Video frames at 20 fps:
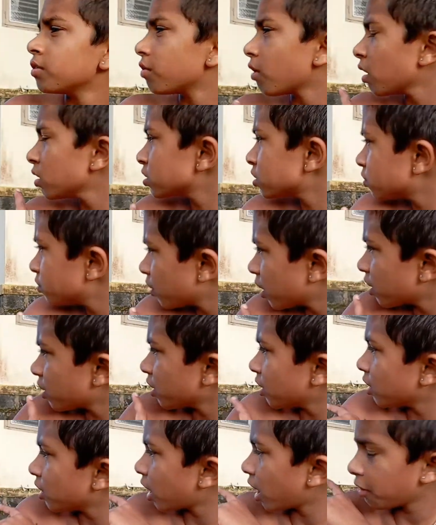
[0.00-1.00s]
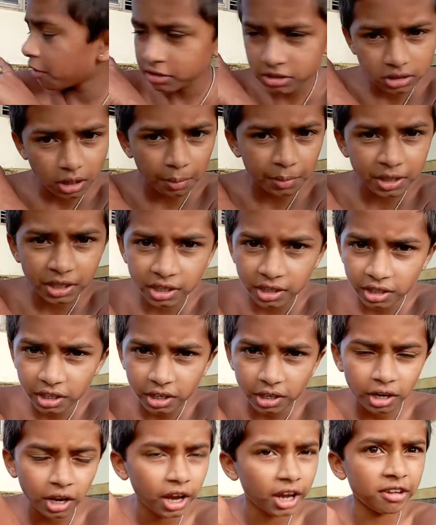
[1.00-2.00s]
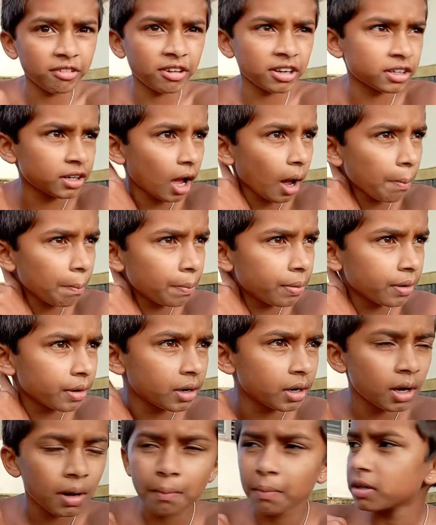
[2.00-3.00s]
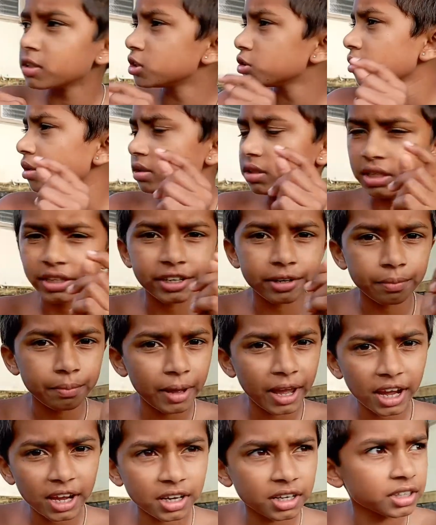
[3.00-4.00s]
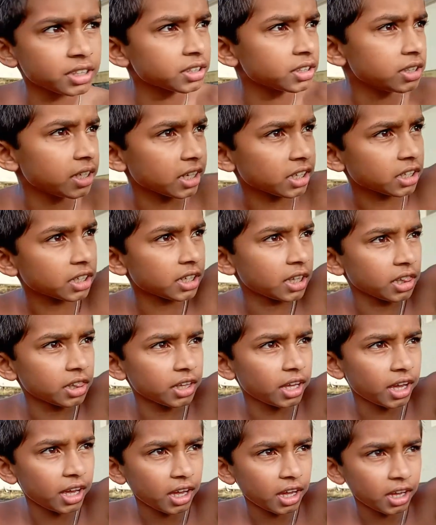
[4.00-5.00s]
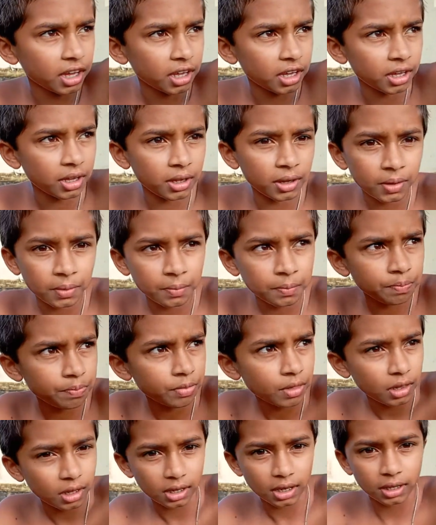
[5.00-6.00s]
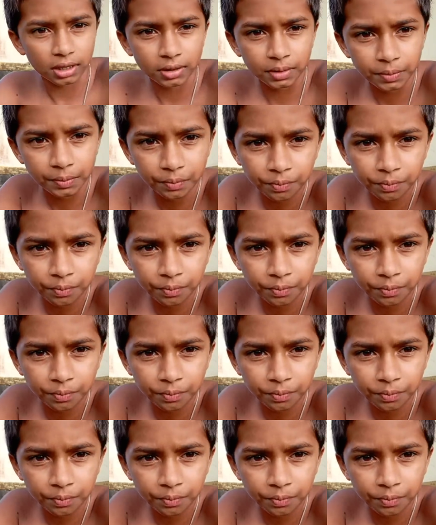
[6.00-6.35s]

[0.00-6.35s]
First, when I was coming here, I went up, but she was a little back, like till there, like